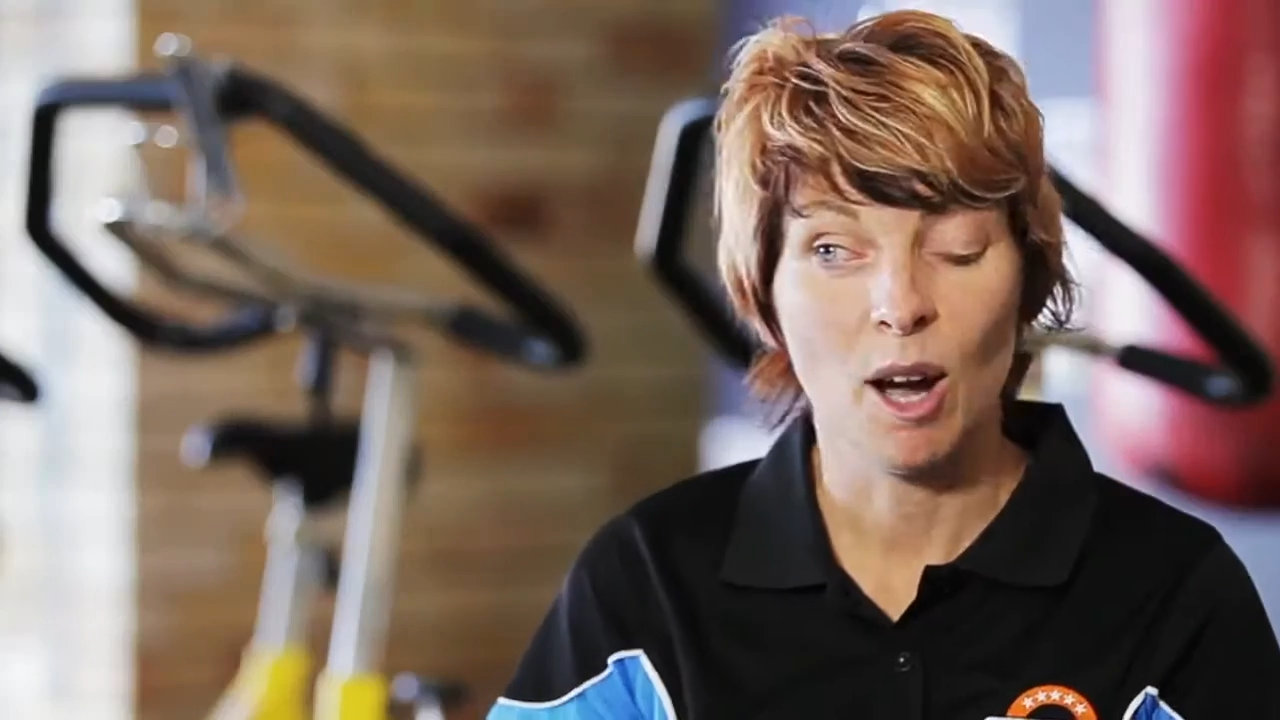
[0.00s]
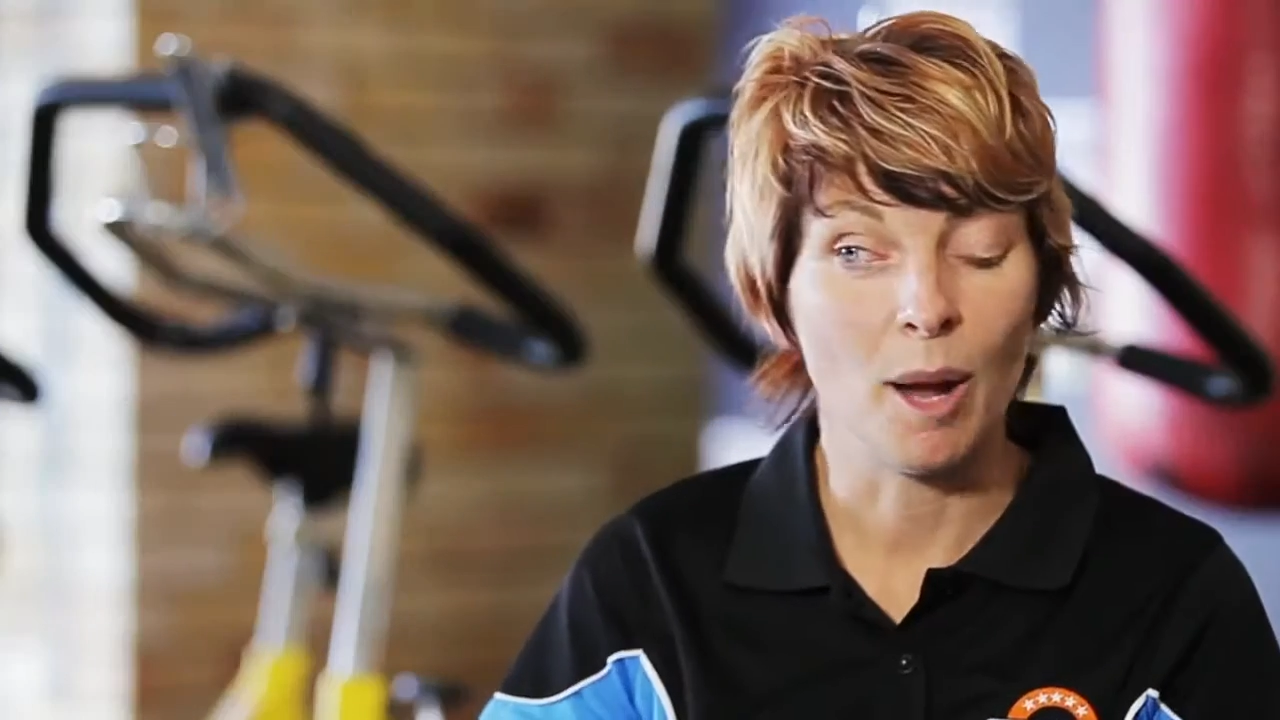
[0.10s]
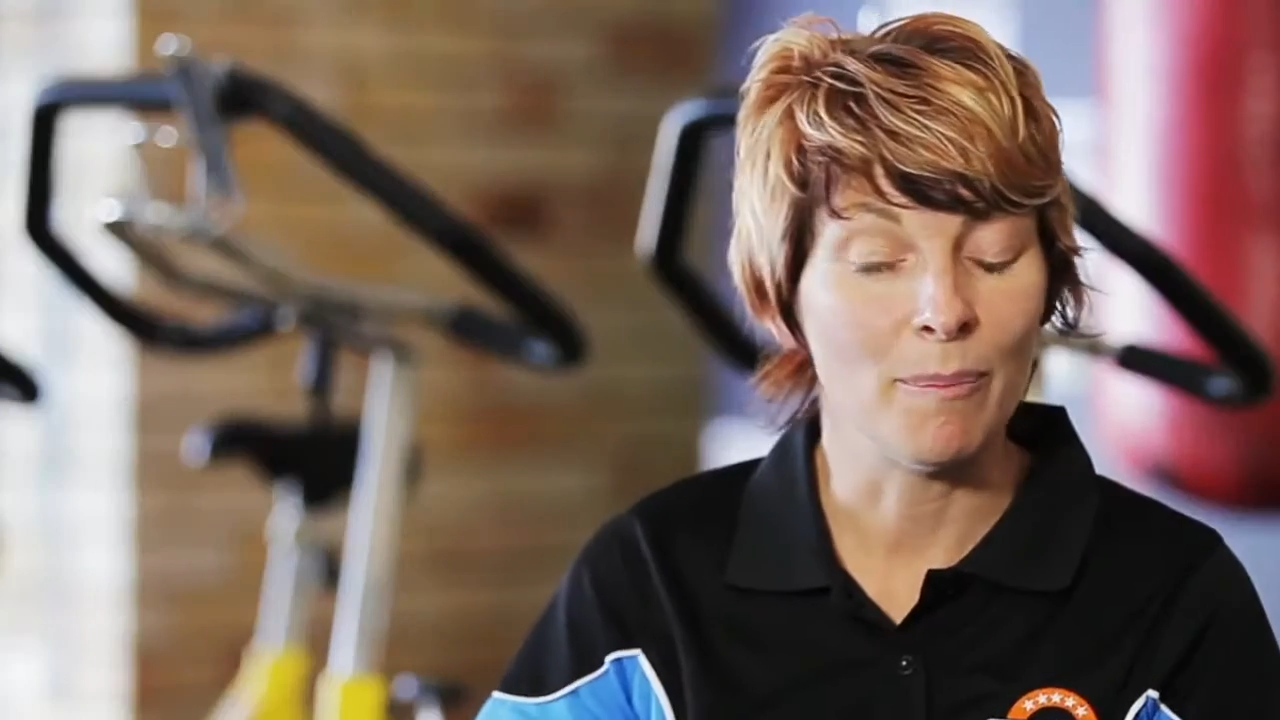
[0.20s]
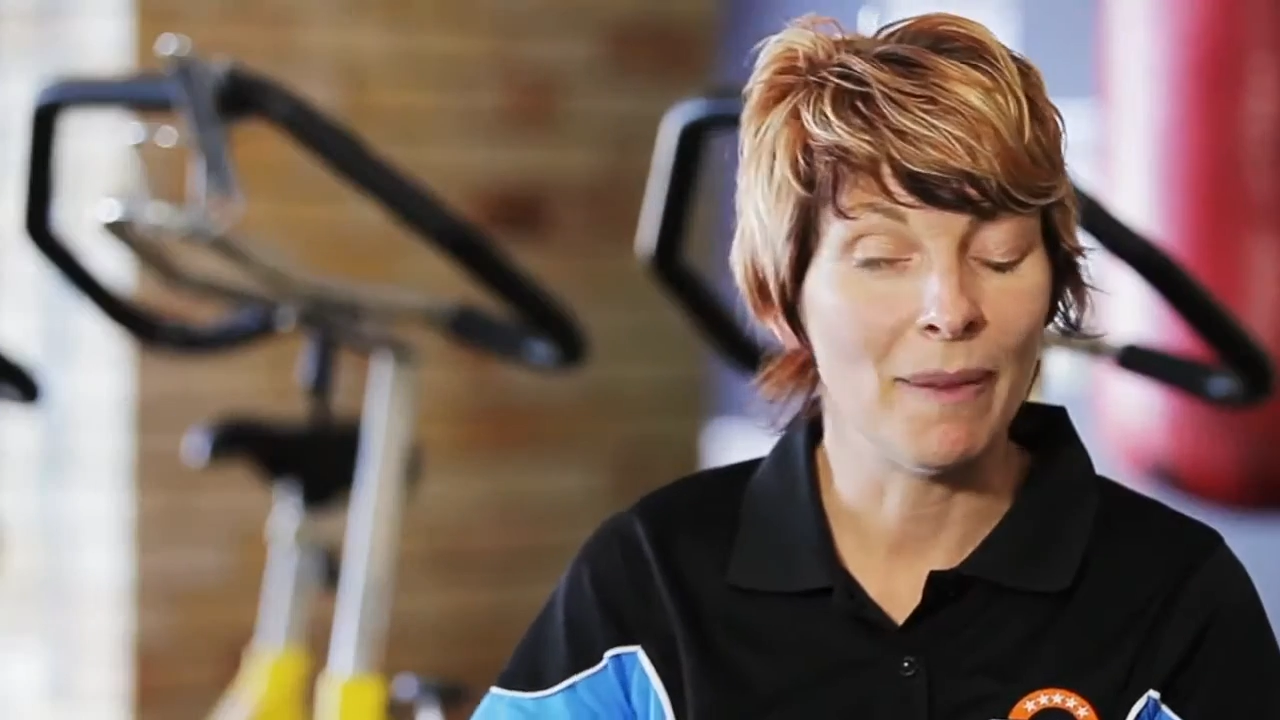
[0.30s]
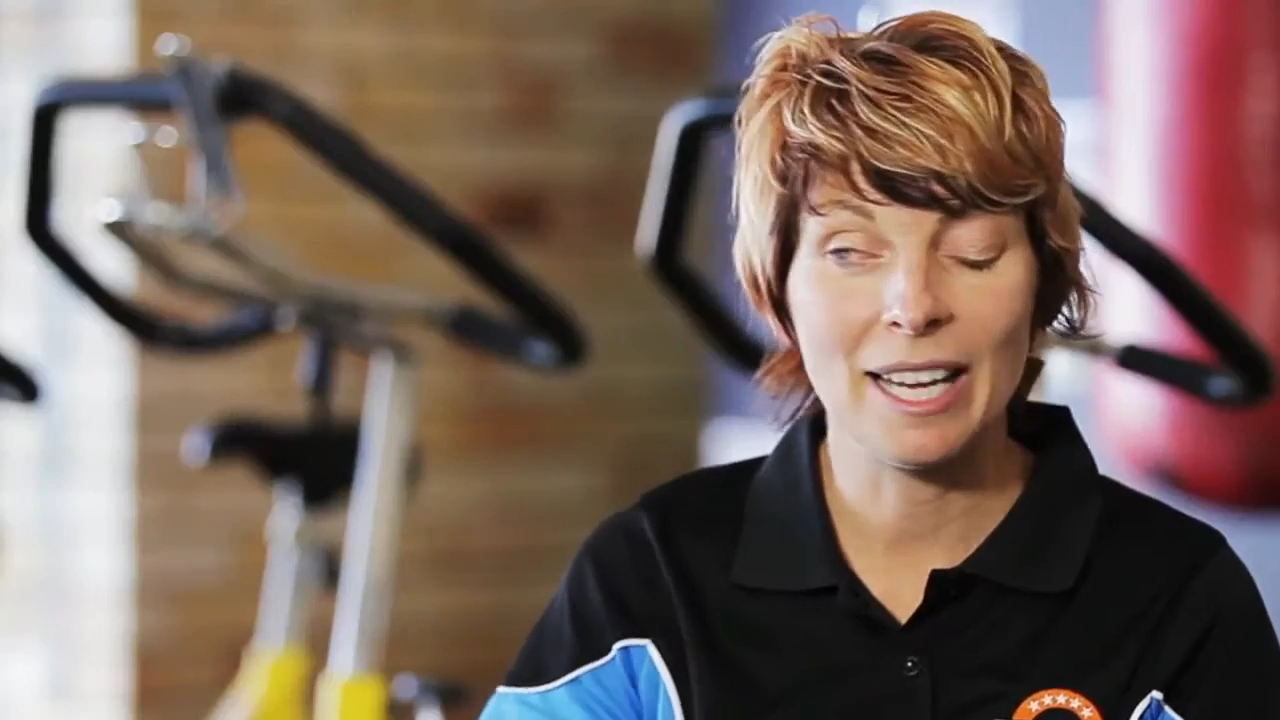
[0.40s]

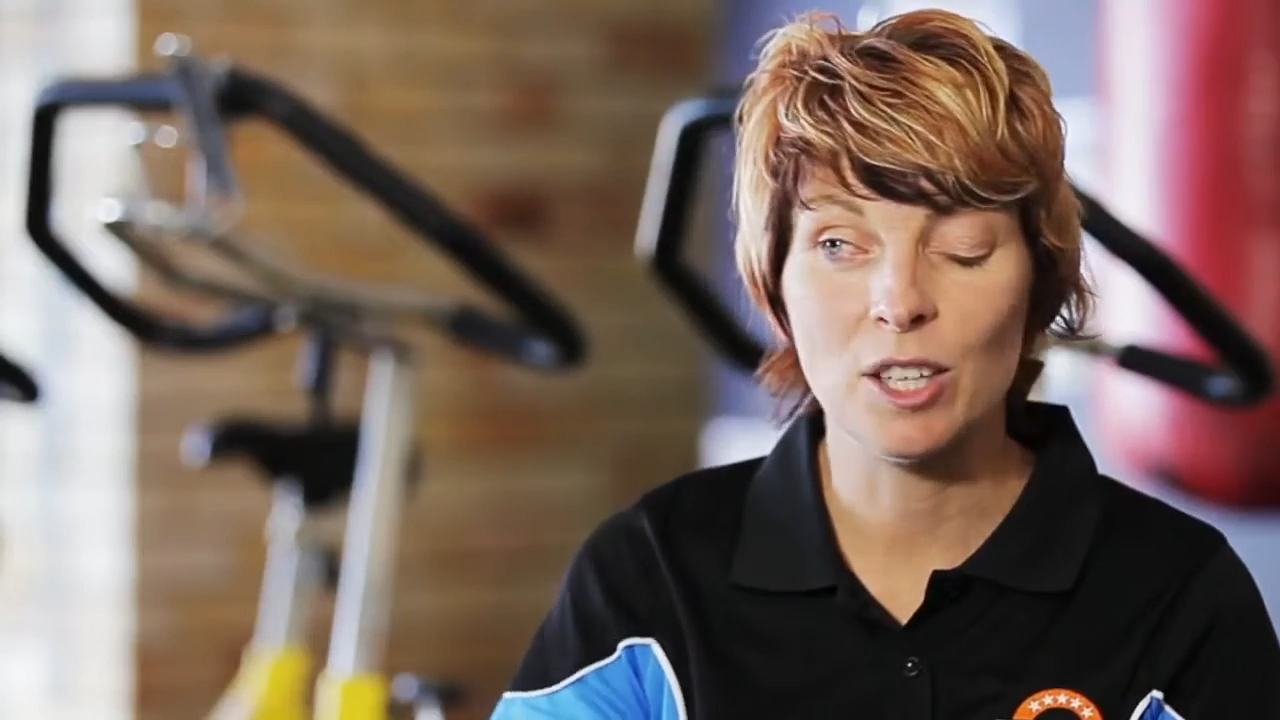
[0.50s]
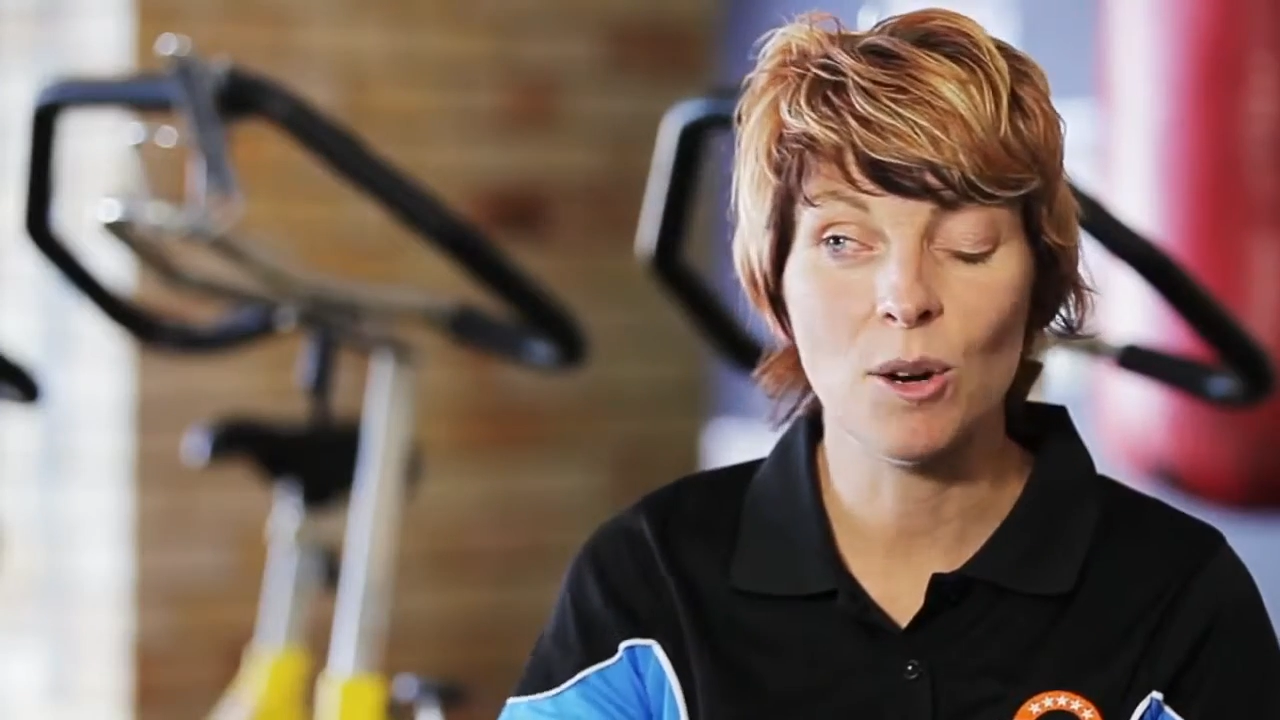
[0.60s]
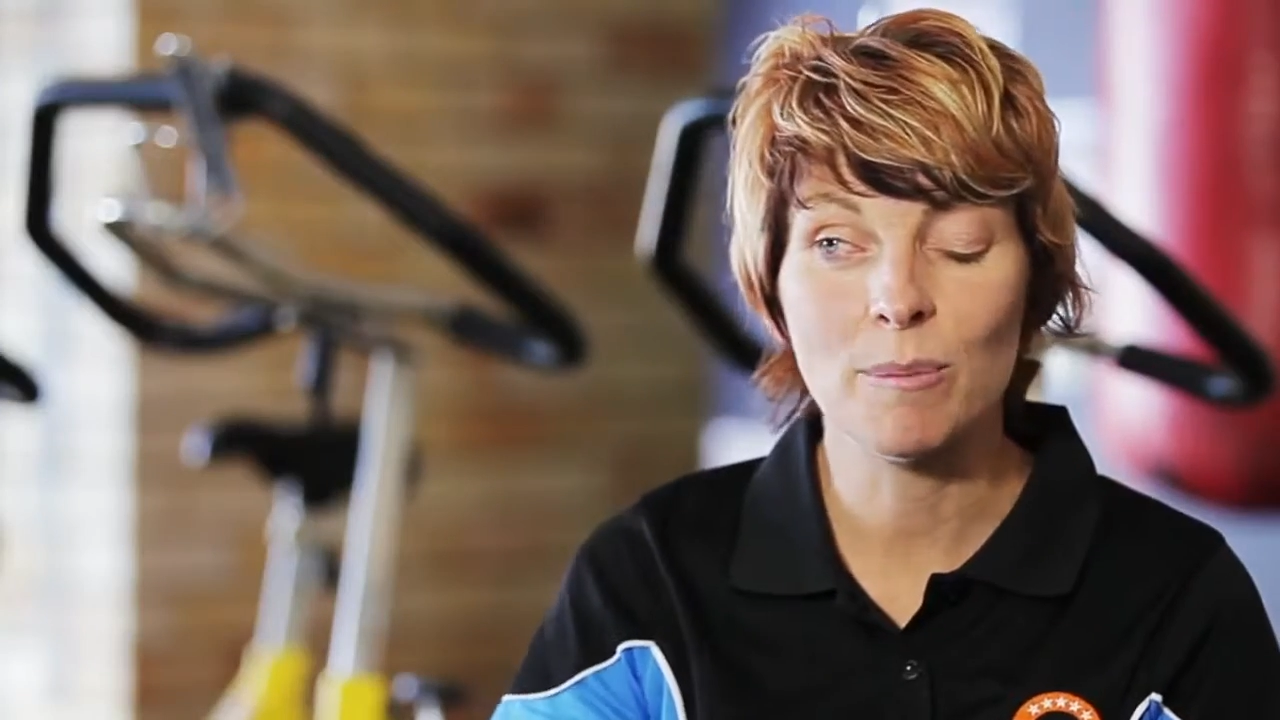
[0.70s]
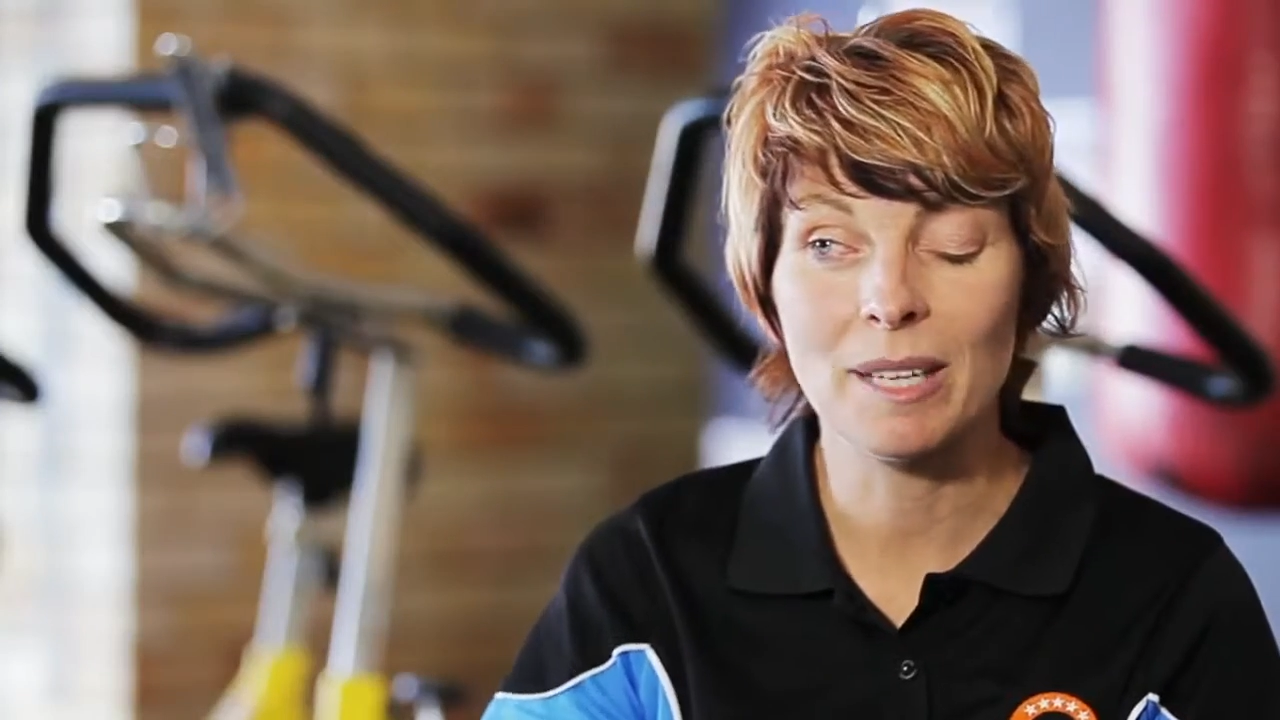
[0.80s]
I may not